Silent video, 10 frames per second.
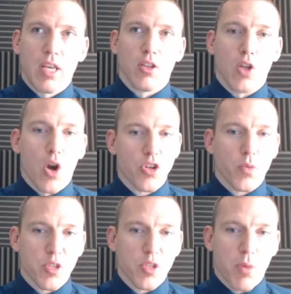larger
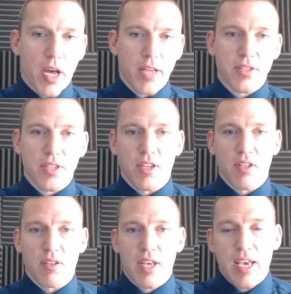response, uh,
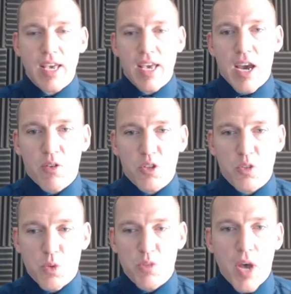a
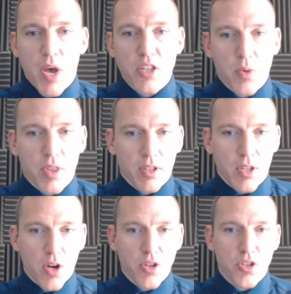response with a
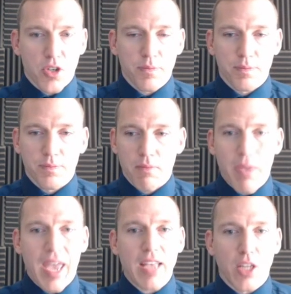larger
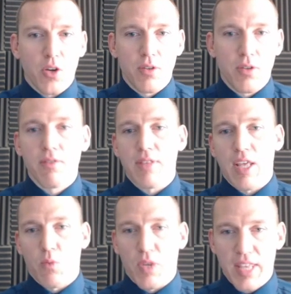payload
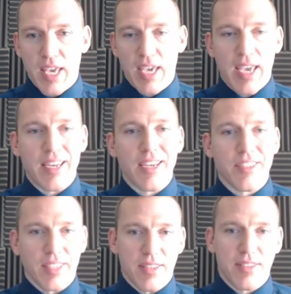than what they
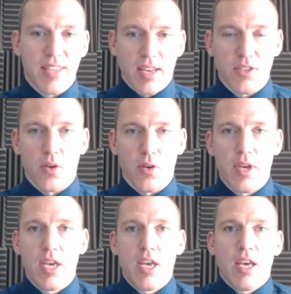initially sent. So
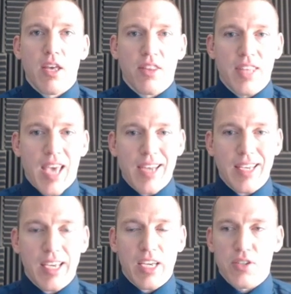the idea here